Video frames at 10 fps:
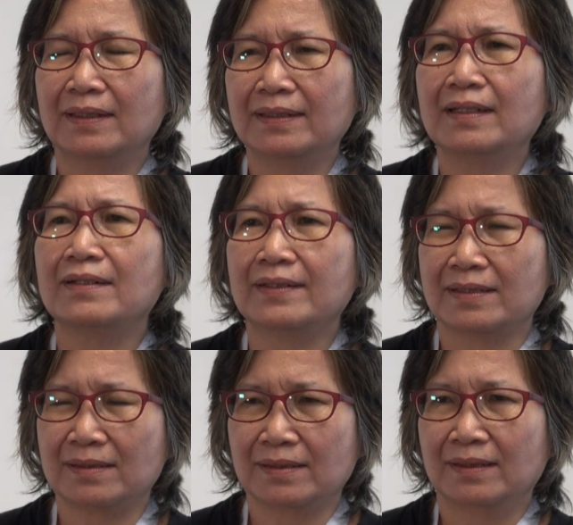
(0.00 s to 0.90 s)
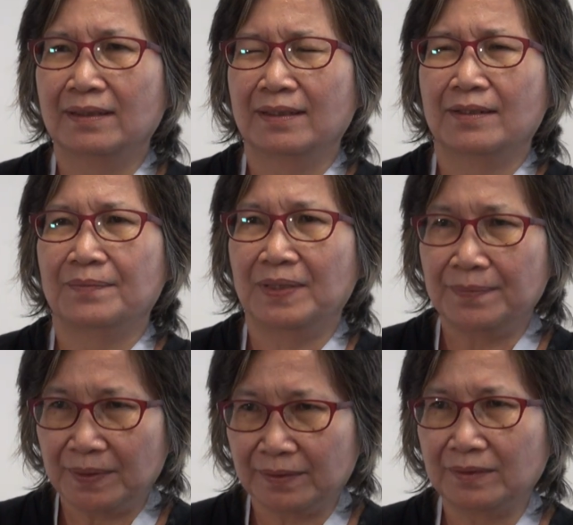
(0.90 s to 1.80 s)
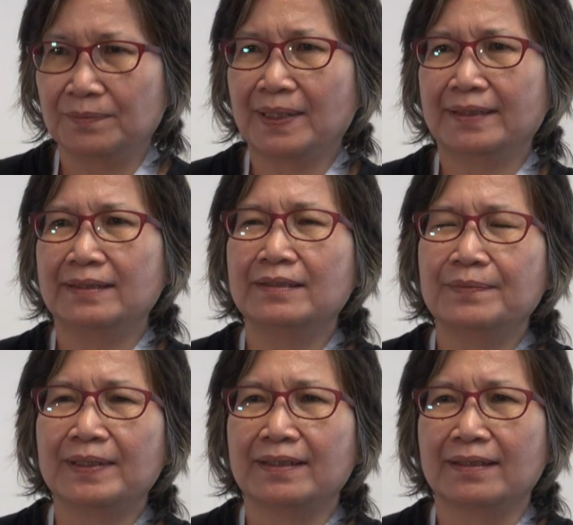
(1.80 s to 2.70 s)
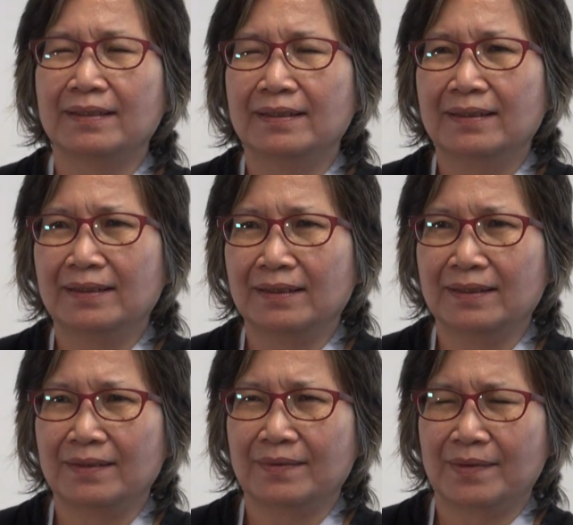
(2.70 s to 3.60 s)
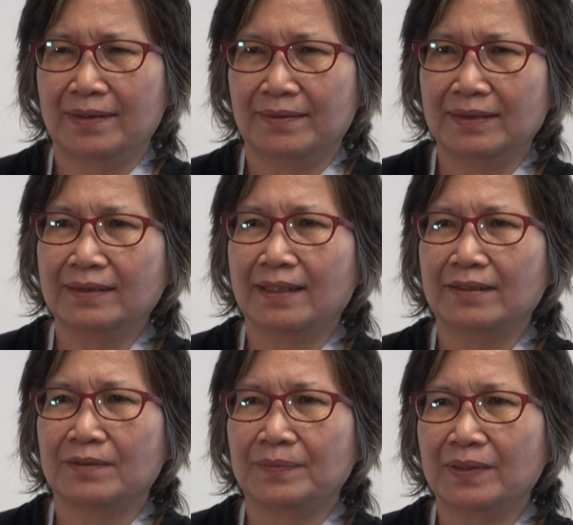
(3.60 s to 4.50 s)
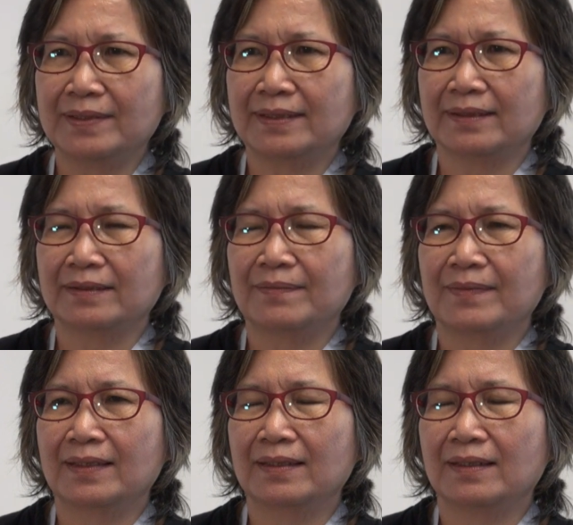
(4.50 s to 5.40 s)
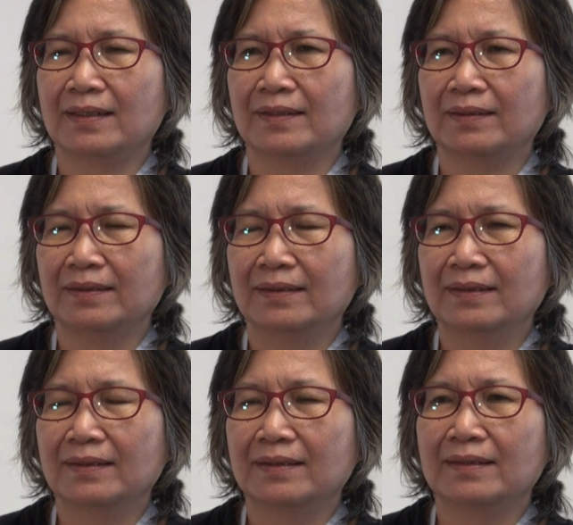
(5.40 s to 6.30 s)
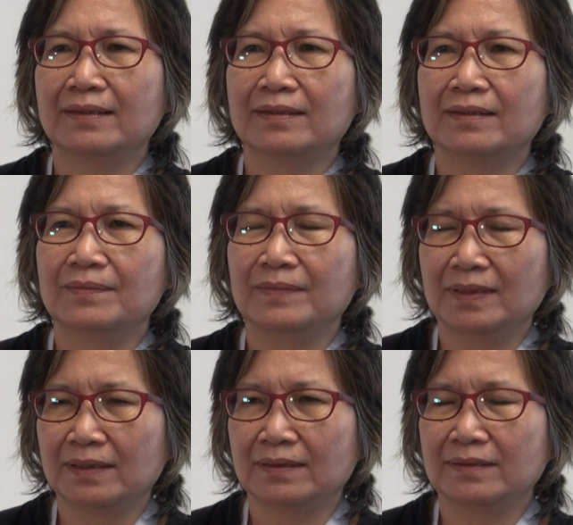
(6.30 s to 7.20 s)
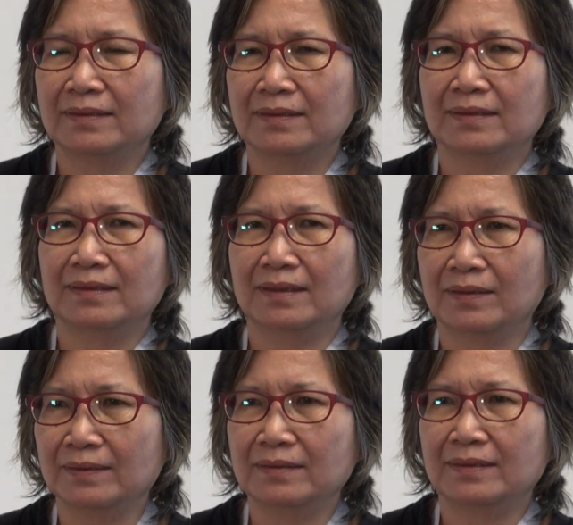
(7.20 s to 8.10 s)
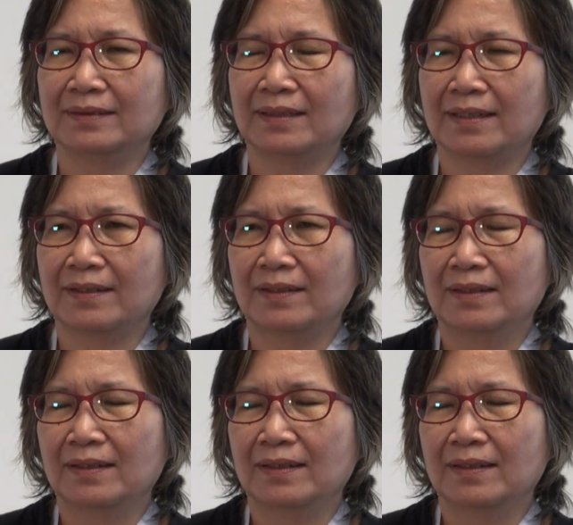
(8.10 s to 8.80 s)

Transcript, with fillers: encourage people to participate in this kind of process. Uh, the, the, you know, this kind,